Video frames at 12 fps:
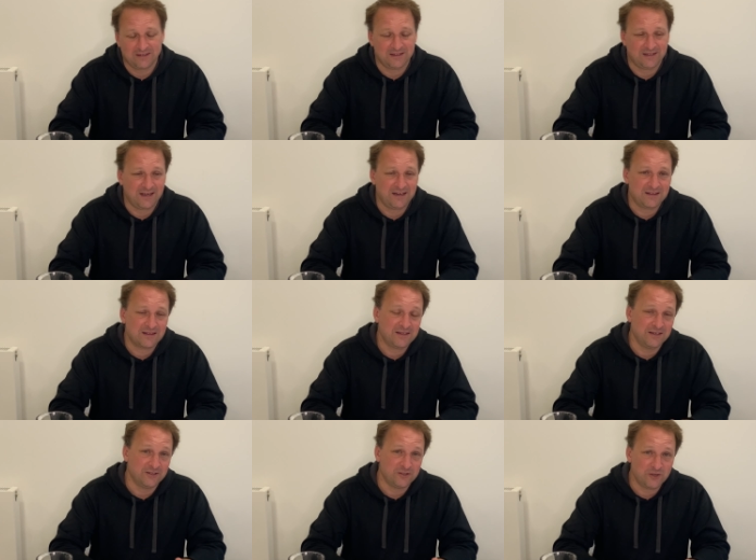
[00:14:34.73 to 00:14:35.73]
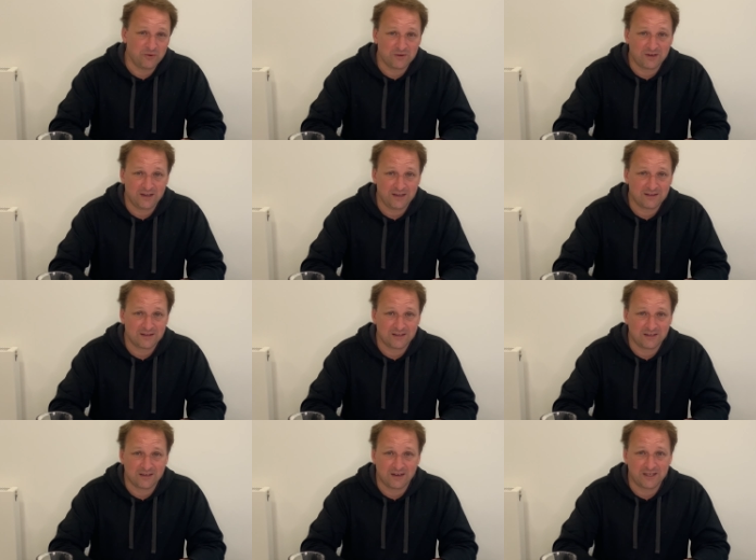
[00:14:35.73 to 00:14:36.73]
anything you don't like that
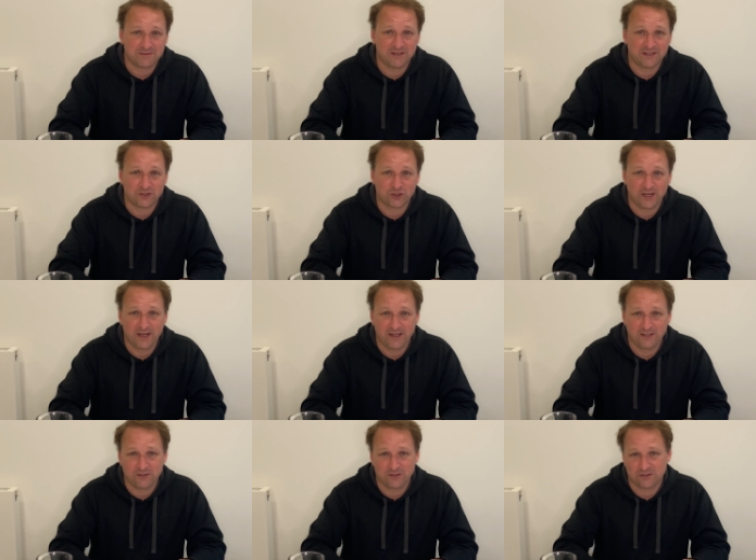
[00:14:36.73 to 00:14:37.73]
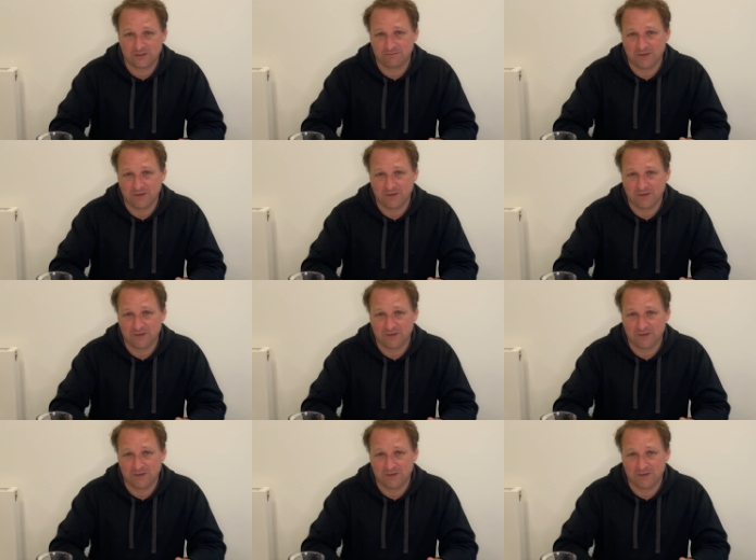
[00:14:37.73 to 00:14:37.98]
you'd like me to change,